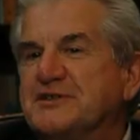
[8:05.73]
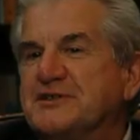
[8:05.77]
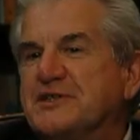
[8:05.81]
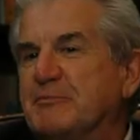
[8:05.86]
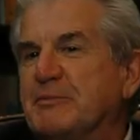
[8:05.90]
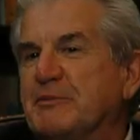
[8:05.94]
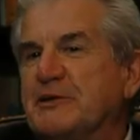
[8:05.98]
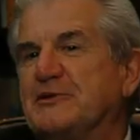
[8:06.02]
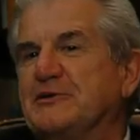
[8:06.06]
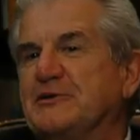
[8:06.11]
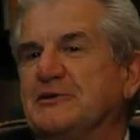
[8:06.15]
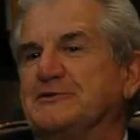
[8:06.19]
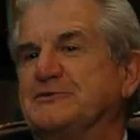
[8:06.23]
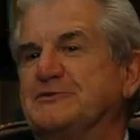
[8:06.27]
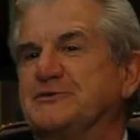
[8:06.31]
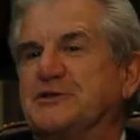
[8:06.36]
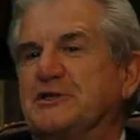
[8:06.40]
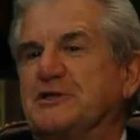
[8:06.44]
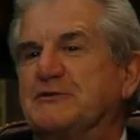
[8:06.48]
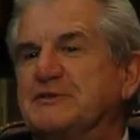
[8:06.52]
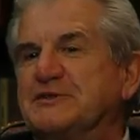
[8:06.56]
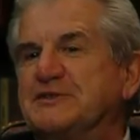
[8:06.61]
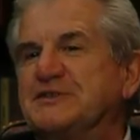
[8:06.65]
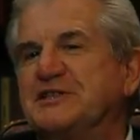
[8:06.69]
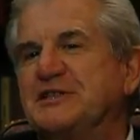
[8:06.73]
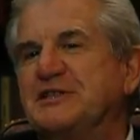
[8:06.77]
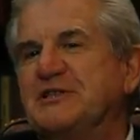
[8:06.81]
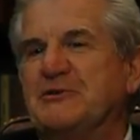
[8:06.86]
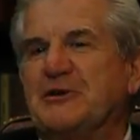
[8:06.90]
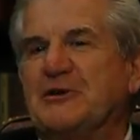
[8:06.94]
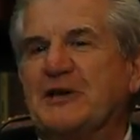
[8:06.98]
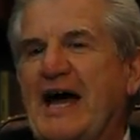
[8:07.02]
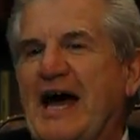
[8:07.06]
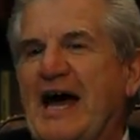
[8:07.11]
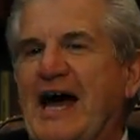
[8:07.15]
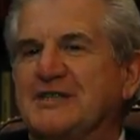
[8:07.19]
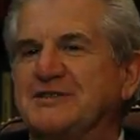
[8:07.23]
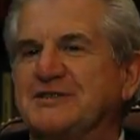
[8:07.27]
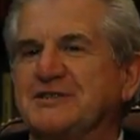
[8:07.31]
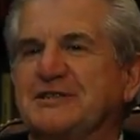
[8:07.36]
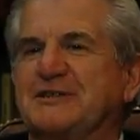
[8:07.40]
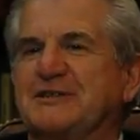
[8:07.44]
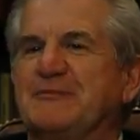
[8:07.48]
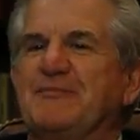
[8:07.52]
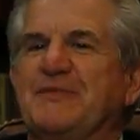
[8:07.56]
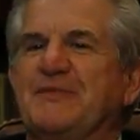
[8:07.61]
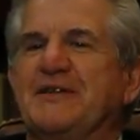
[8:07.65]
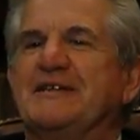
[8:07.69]
That's not a typical service that you would
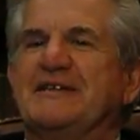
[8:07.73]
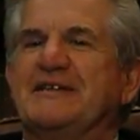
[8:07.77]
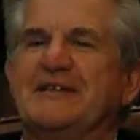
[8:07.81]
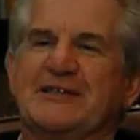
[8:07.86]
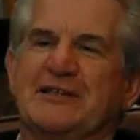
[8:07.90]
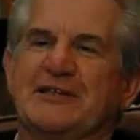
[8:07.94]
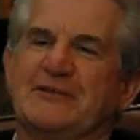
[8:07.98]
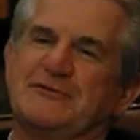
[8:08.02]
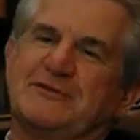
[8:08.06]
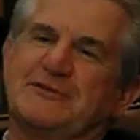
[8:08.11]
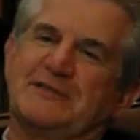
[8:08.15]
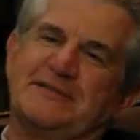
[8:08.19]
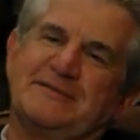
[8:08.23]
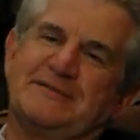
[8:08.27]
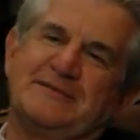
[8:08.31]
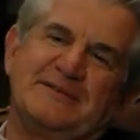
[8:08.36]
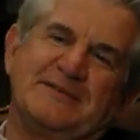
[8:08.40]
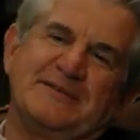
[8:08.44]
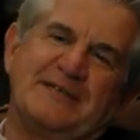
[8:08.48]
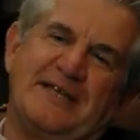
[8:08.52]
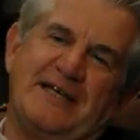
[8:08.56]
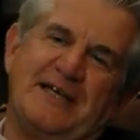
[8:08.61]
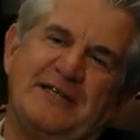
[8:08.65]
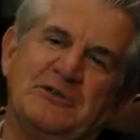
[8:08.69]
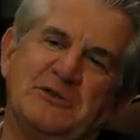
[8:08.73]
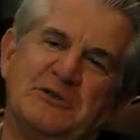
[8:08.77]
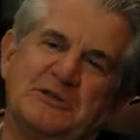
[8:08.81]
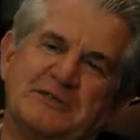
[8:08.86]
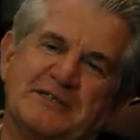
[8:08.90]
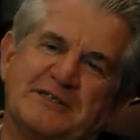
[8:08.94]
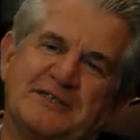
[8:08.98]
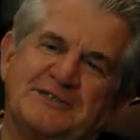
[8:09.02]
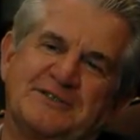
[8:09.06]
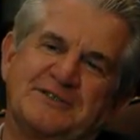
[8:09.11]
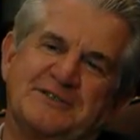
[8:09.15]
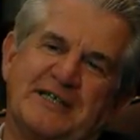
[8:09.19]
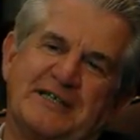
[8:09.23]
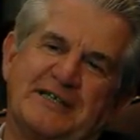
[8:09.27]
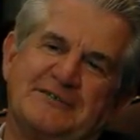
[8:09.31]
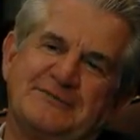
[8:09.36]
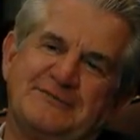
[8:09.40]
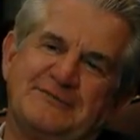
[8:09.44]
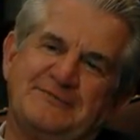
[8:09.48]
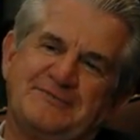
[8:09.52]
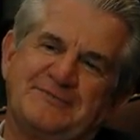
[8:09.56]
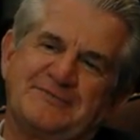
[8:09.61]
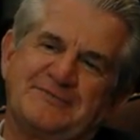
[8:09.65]
ask out of any hotel